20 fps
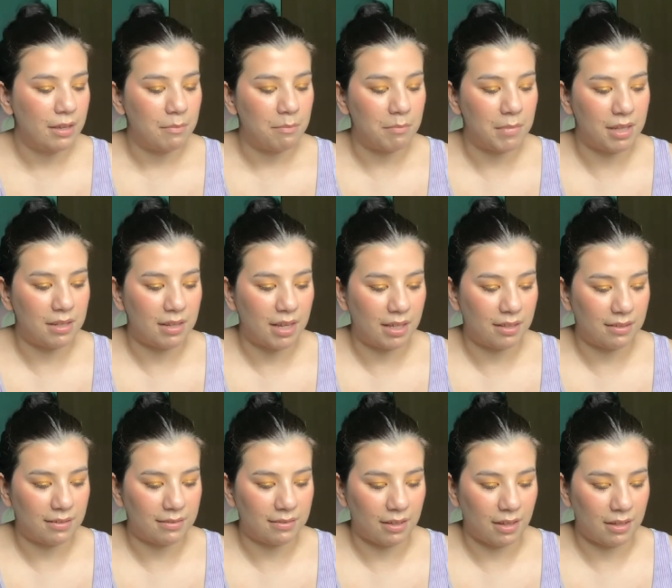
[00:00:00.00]
Midnight
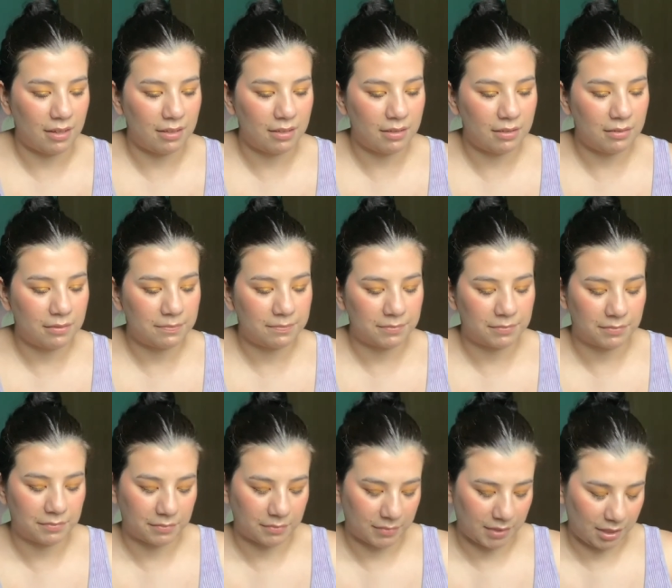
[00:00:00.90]
Sun.
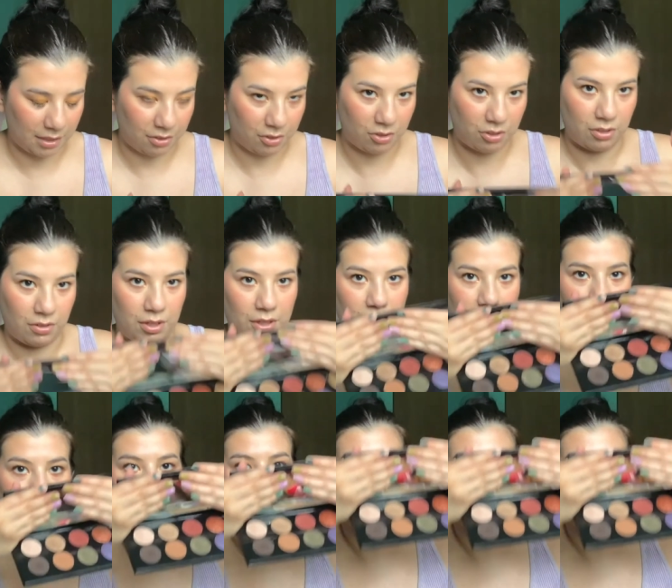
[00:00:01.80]
I'll show you.